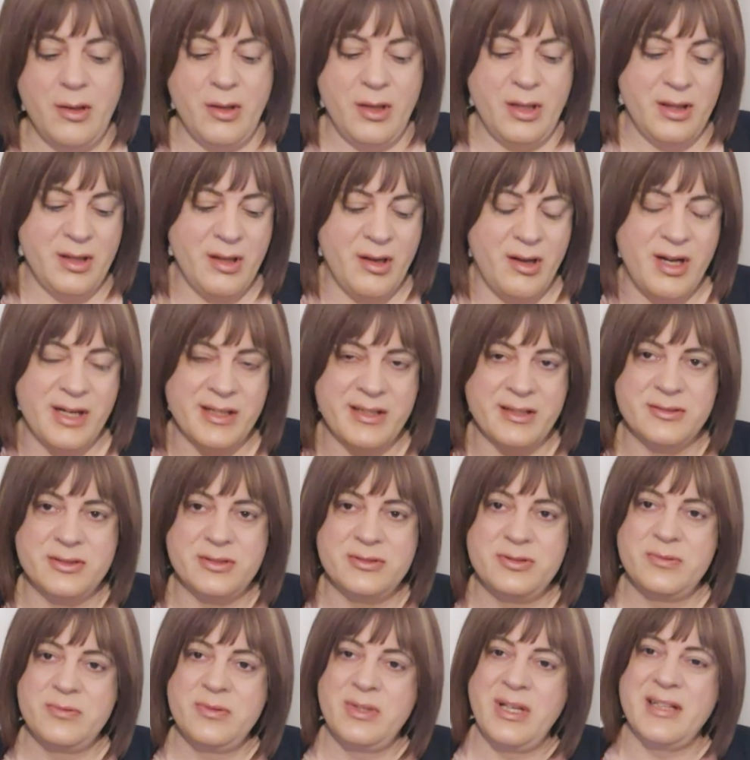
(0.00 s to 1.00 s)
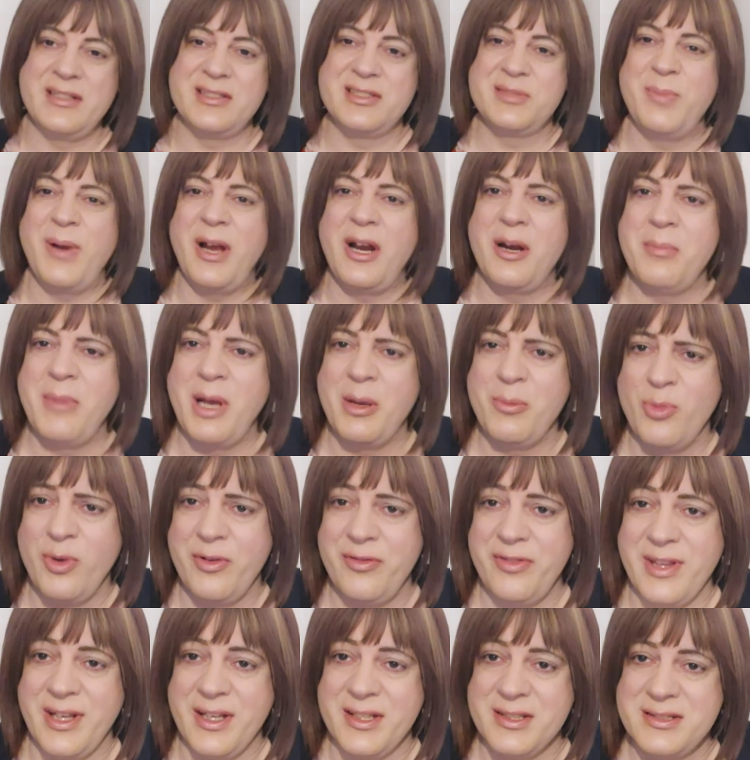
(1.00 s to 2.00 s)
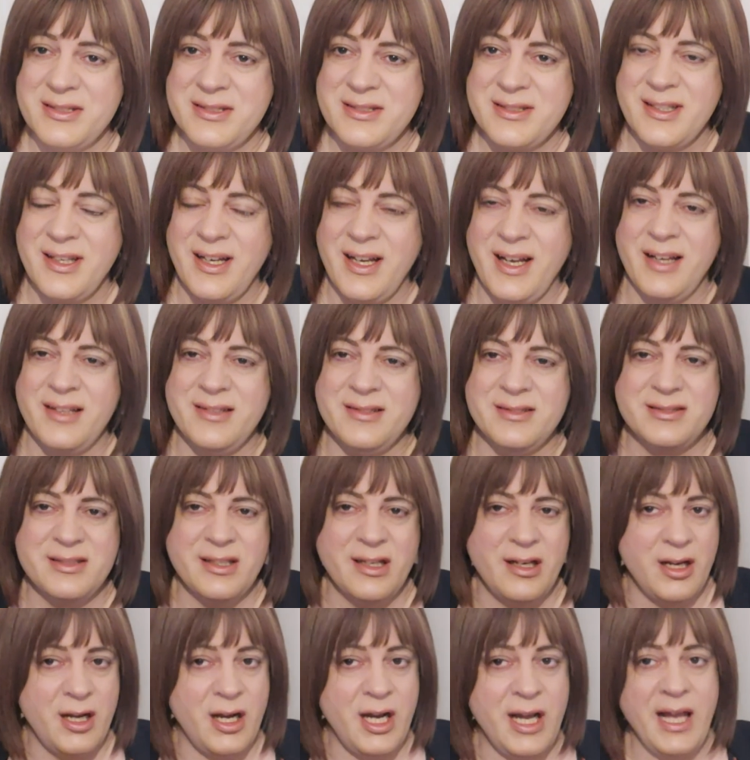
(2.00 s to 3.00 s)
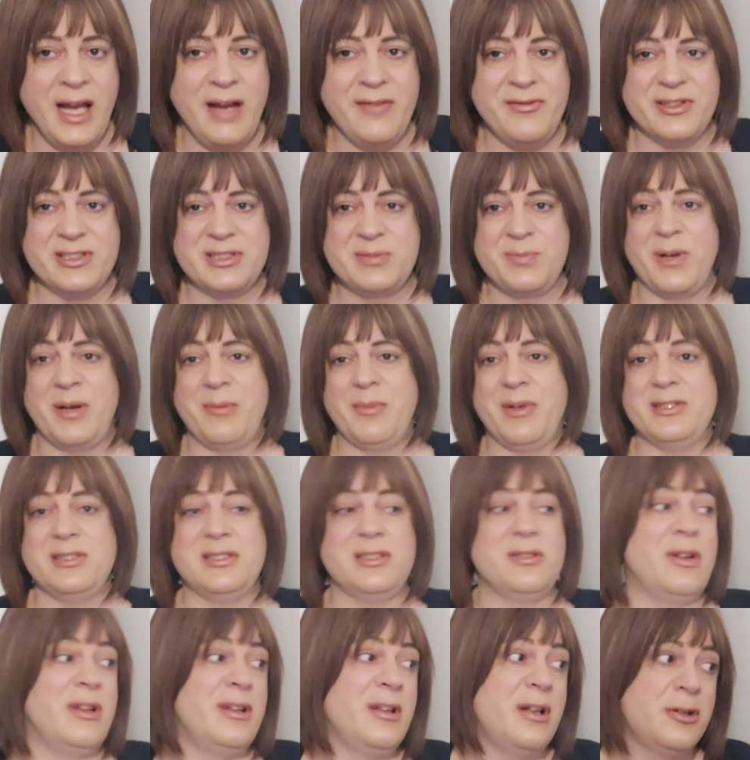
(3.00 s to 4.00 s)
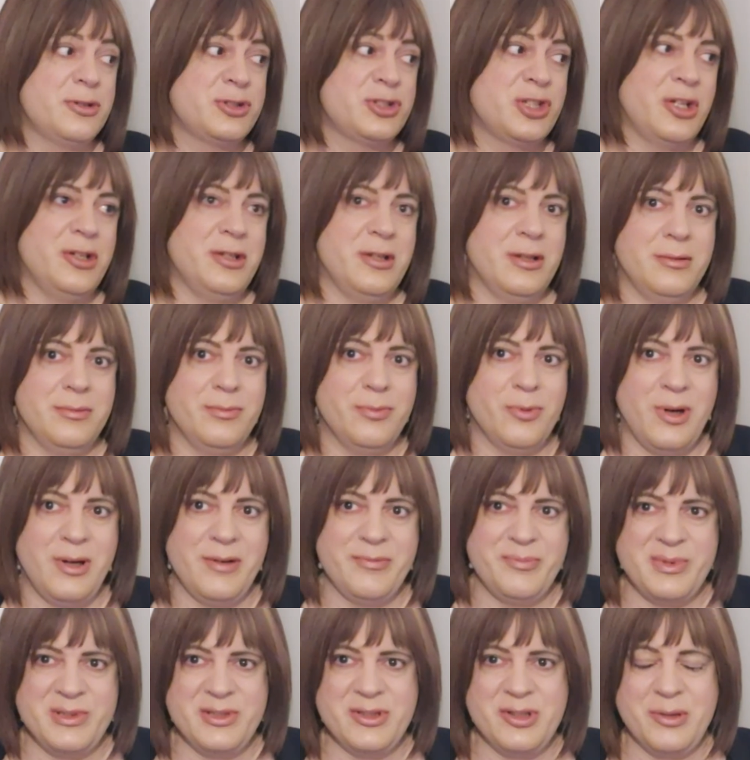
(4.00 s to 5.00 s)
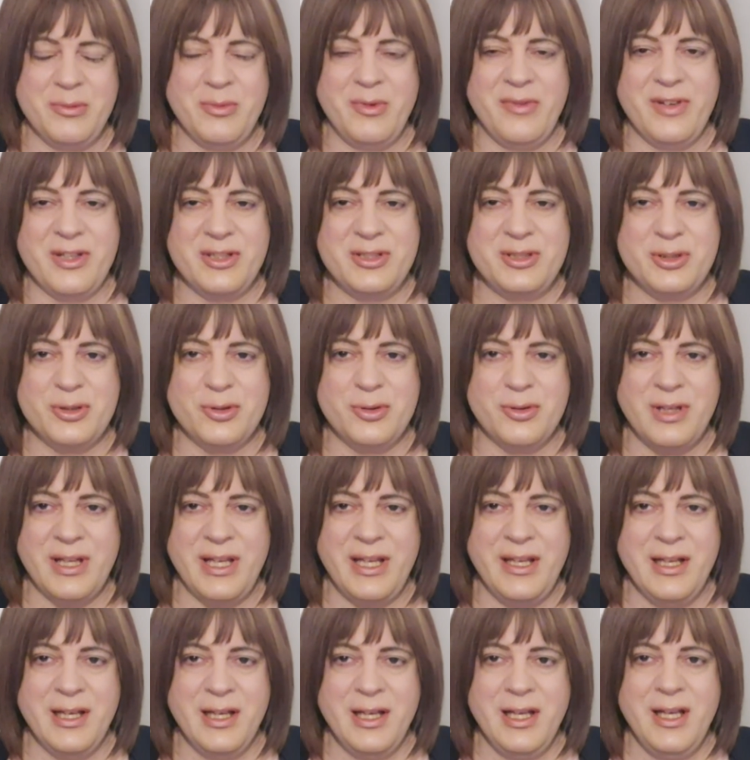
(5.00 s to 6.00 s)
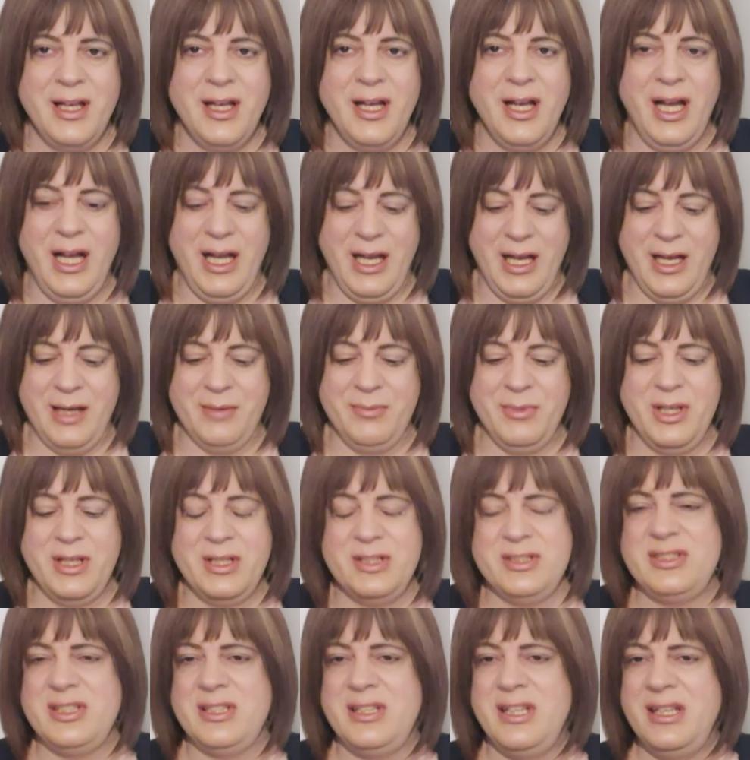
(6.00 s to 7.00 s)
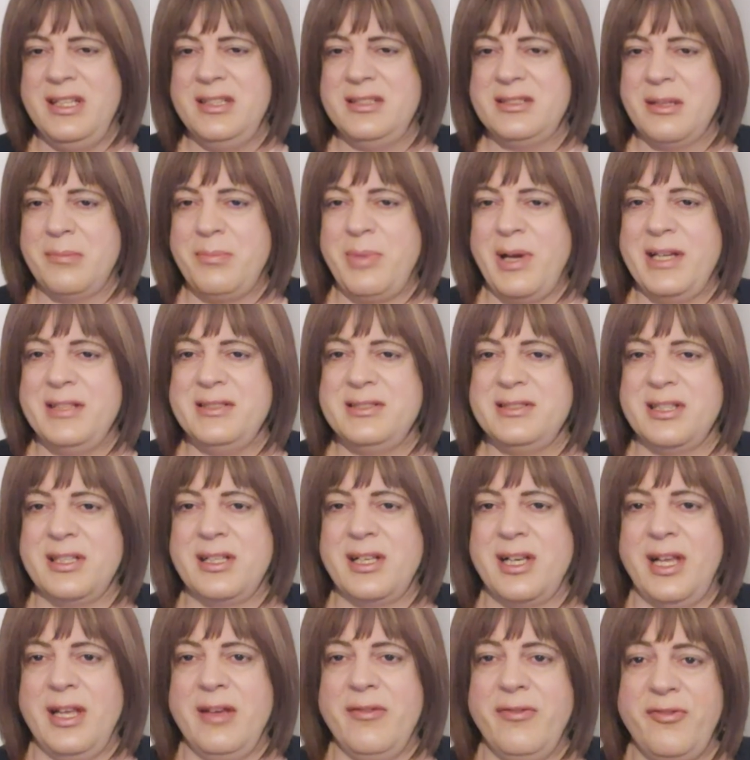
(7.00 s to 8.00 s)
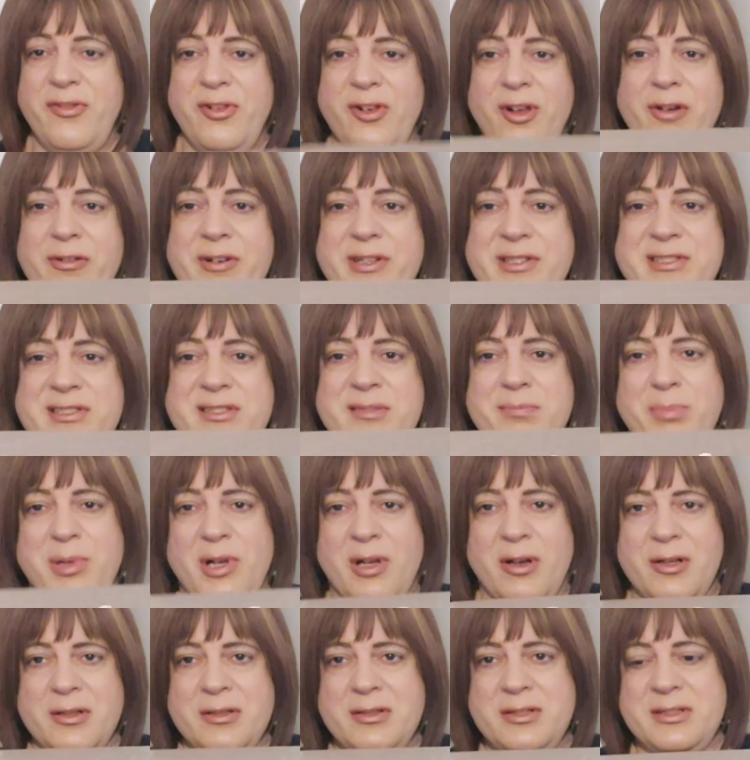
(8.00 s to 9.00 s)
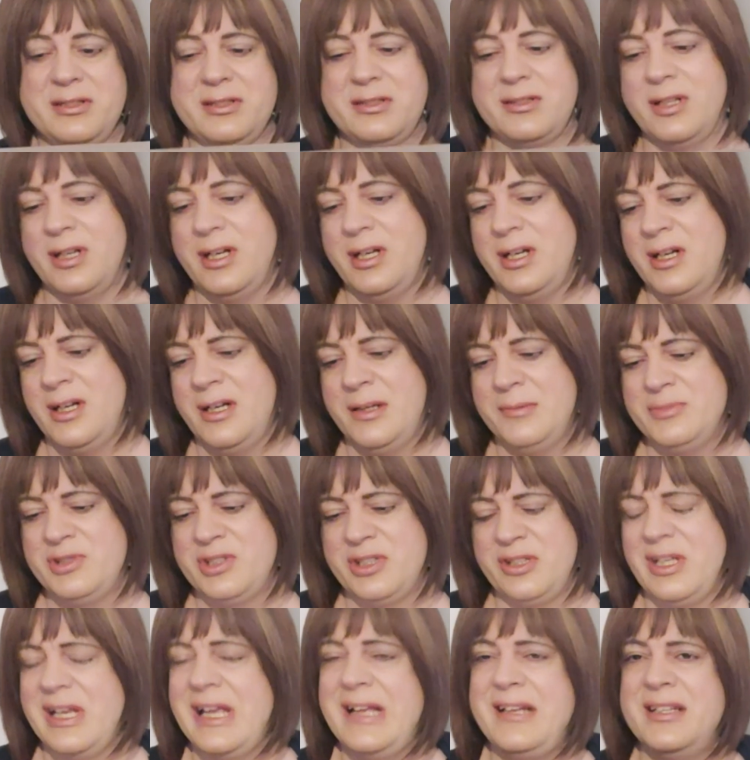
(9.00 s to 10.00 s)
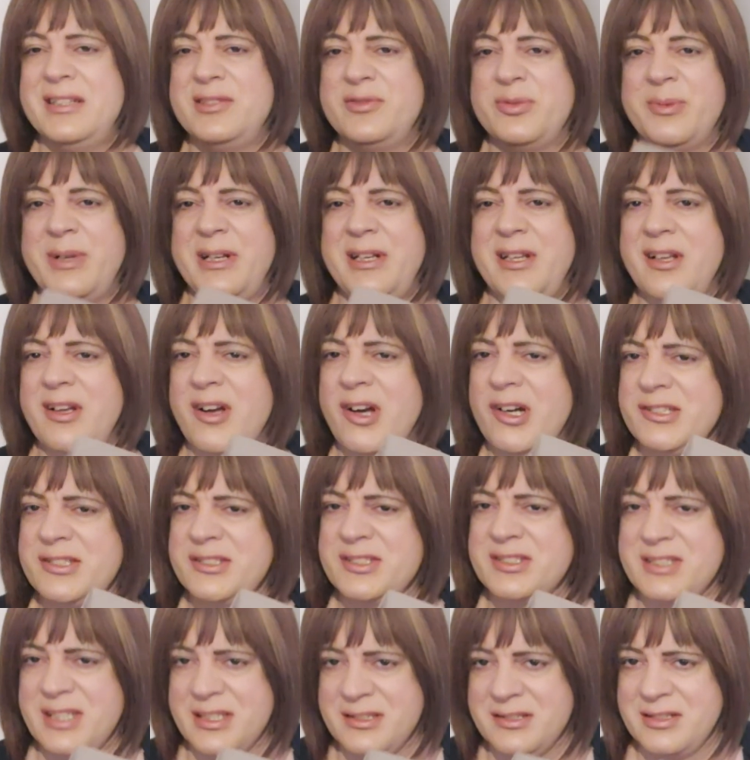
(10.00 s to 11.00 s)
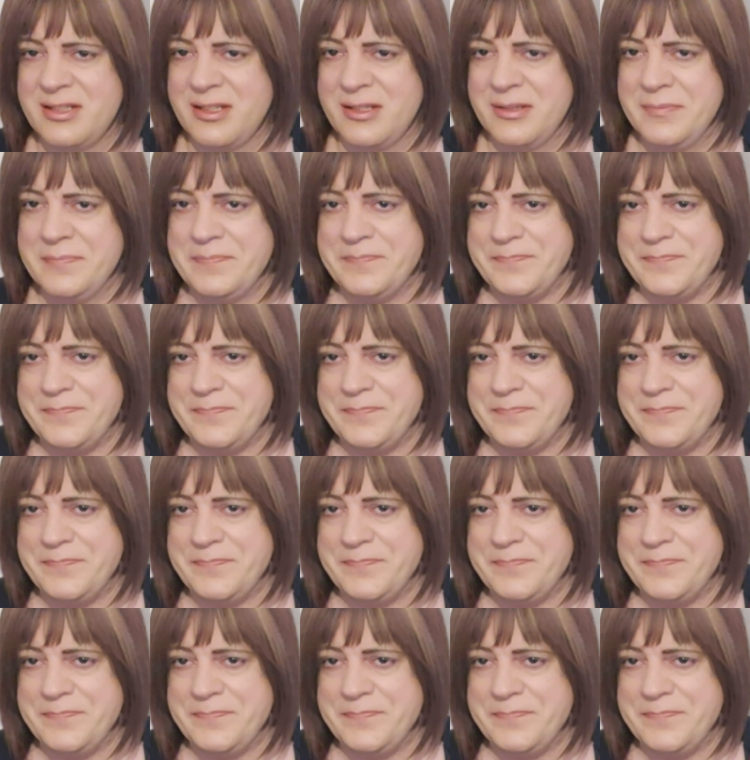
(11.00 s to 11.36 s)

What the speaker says: that I could experiment with this, and I have experimented, and I'll show you what I've been doing with it shortly. So these are basically florist blocks, so you get these from any garden centre.